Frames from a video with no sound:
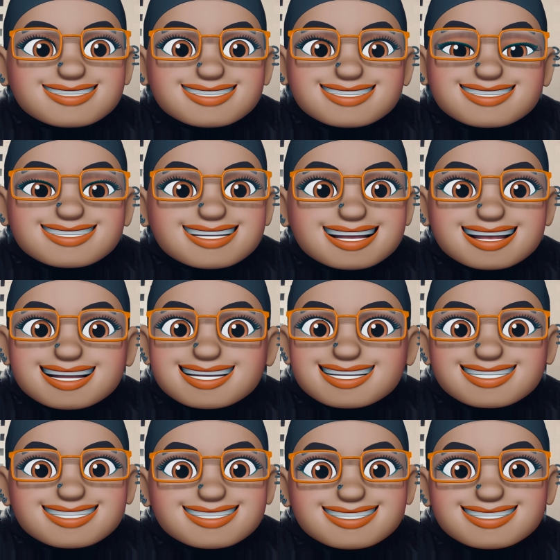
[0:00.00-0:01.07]
they
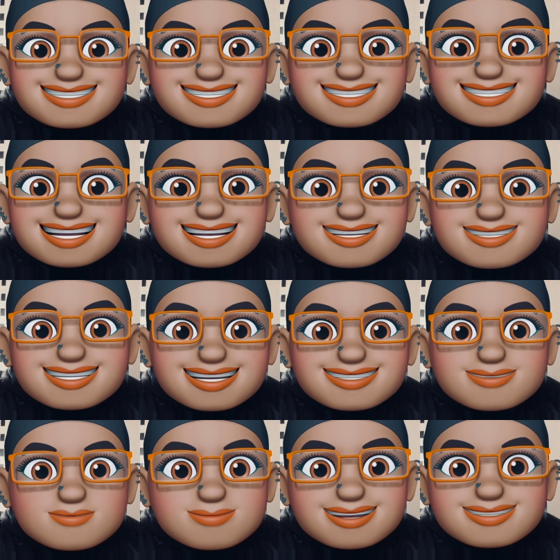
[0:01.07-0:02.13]
are not
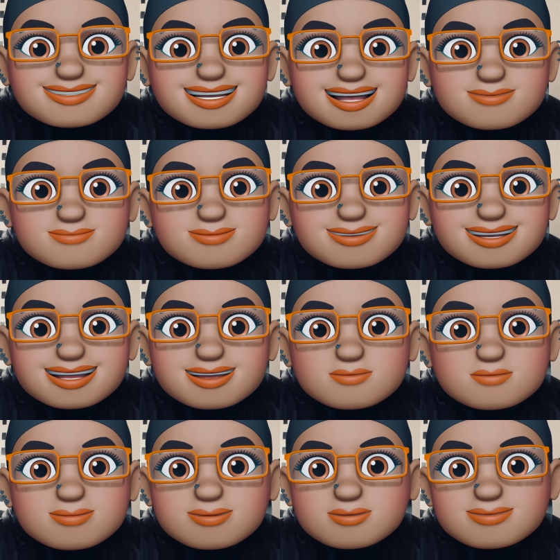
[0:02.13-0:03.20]
the best company,
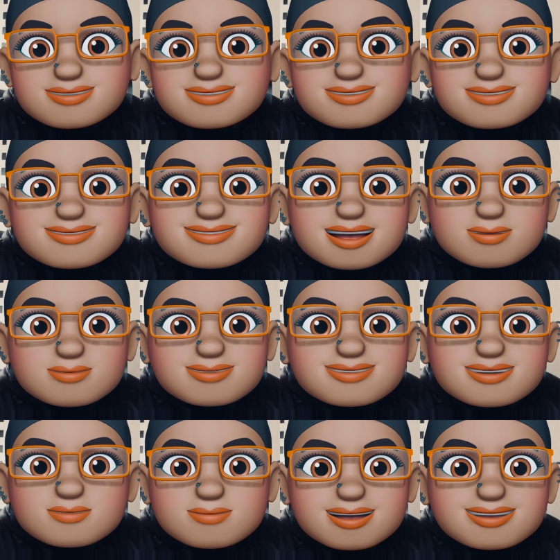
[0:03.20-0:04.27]
but we still stick with
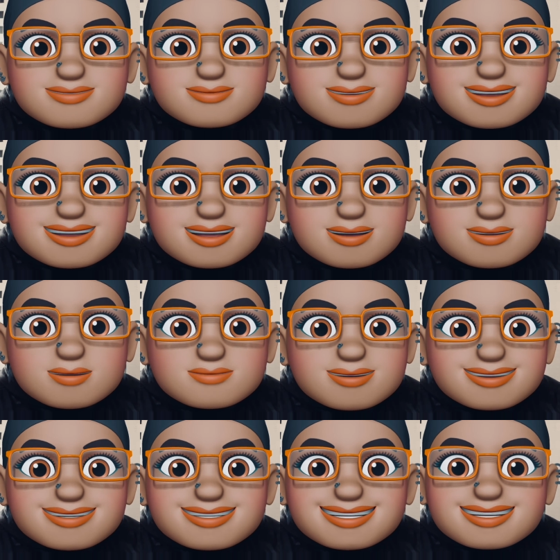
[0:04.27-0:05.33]
them because we know them,
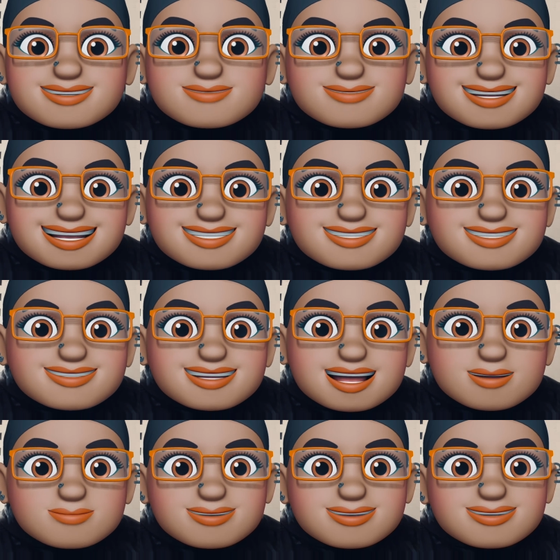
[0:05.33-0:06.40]
and that's just how
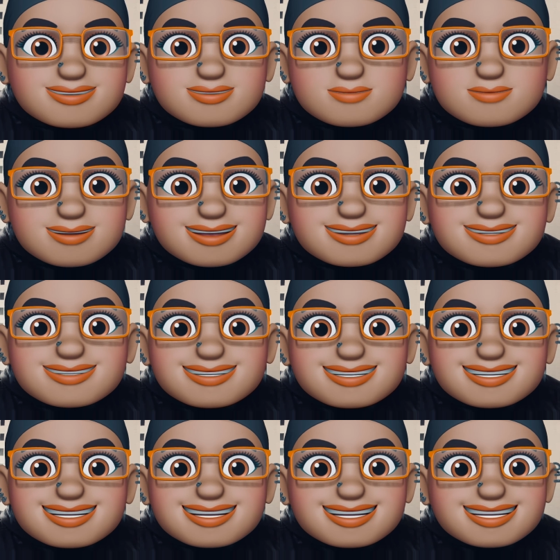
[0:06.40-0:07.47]
we do. But
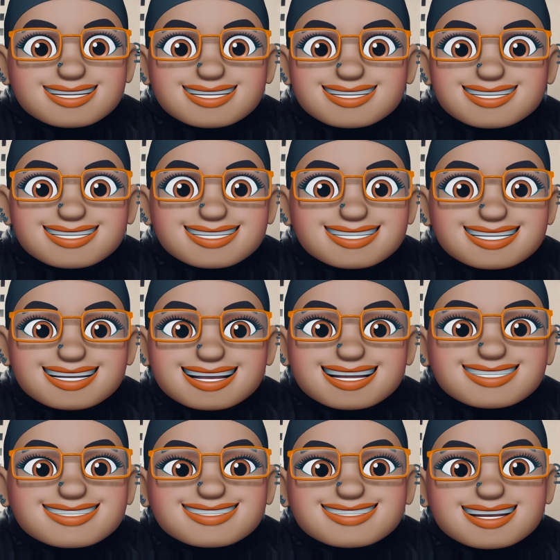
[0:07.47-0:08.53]

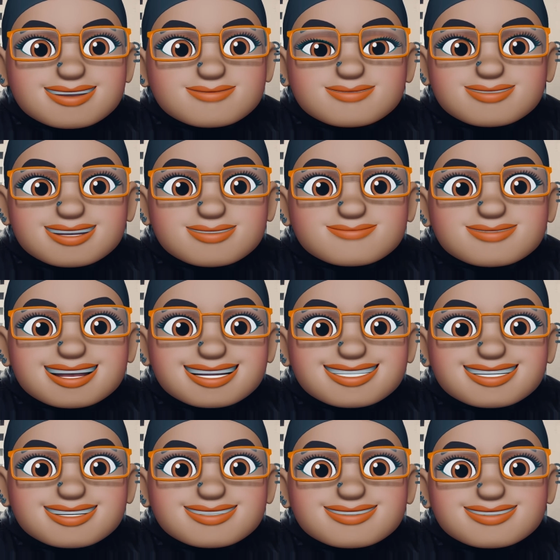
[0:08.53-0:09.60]
honestly, if you can find an
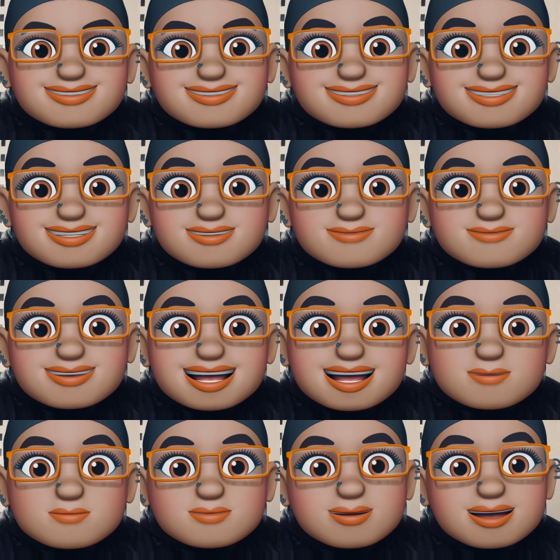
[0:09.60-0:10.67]
alternative, I
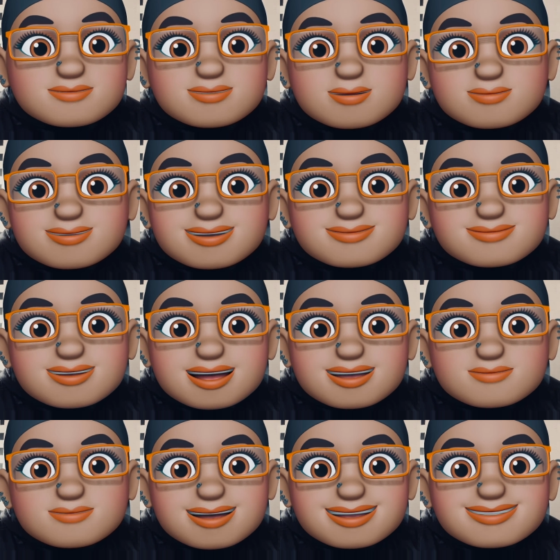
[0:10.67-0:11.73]
probably wouldn't
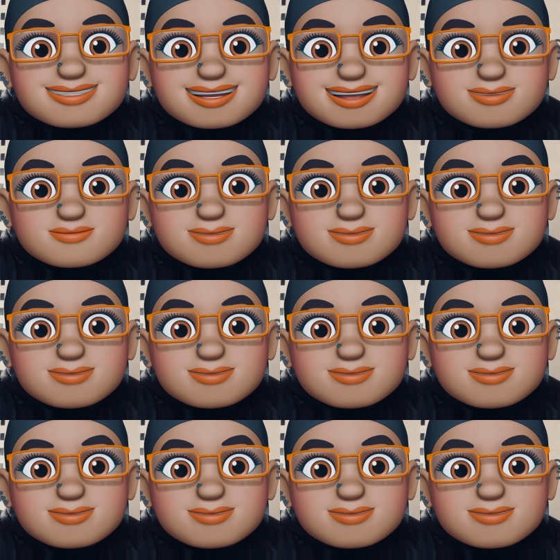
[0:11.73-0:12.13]
recommend them.